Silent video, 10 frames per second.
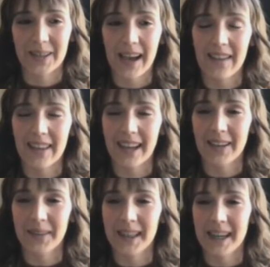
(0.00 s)
have the
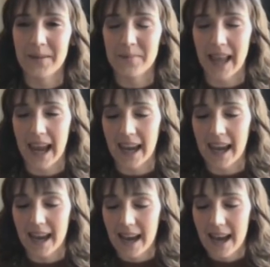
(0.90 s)
kiddo sit on a
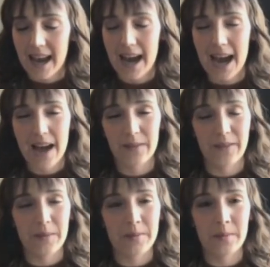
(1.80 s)
blanket, uh, have a
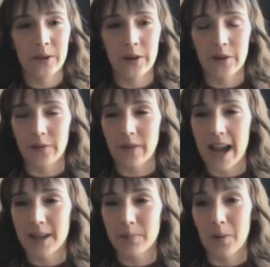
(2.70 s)
family member or
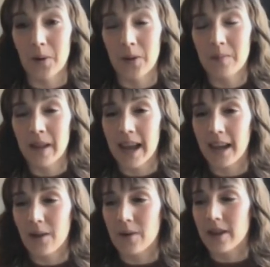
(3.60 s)
friend pull the
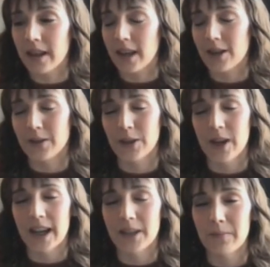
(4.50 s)
blanket while the kiddo is
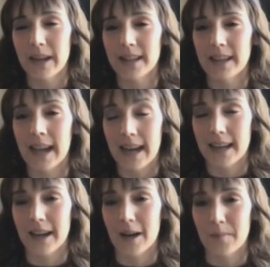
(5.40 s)
trying to maintain
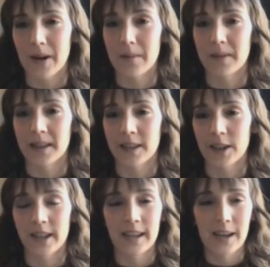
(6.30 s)
an upright
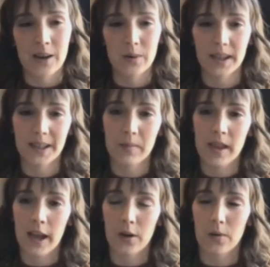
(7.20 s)
position. Okay. Work some of
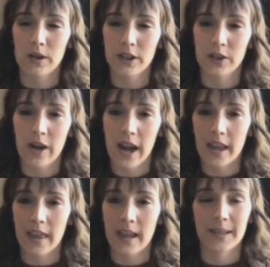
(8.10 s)
that core
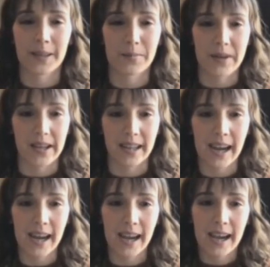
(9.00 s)
strength and
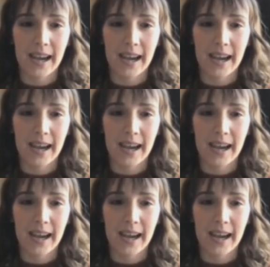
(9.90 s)
stability,